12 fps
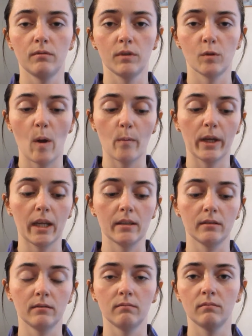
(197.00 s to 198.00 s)
sweat
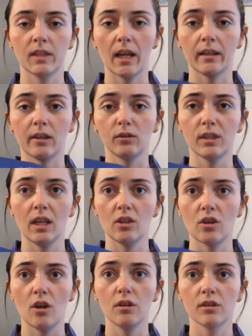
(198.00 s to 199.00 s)
wicking technical
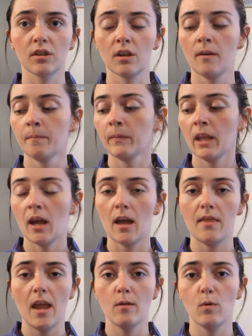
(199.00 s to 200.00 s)
t-shirts,
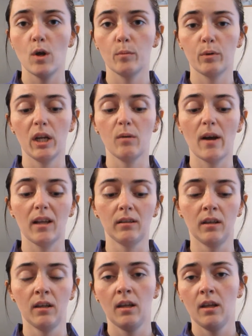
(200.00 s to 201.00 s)
and they work pretty well.
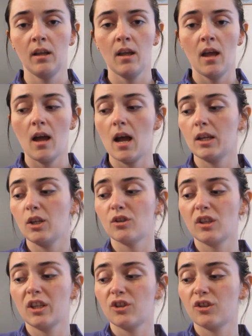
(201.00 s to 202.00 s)
I
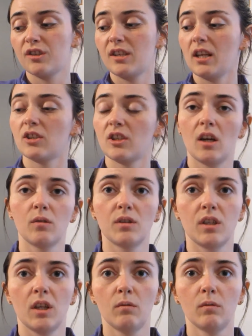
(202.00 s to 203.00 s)
usually just stick to those
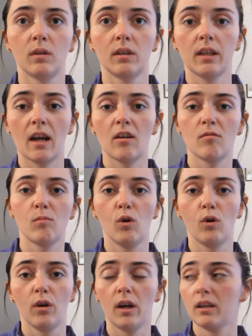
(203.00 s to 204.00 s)
two, Karen
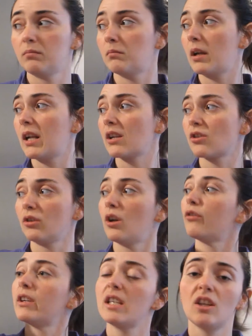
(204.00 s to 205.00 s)
Moore and my National
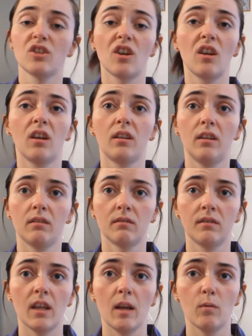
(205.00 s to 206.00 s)
Lottery t-shirt, and
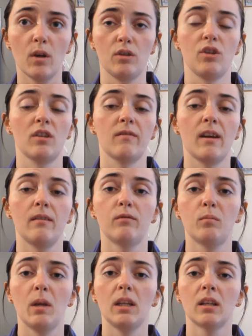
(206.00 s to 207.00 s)
they work just fine for
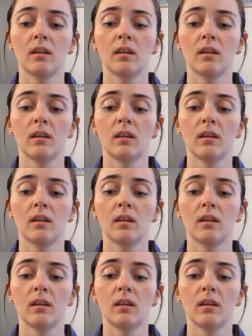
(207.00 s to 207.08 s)
me.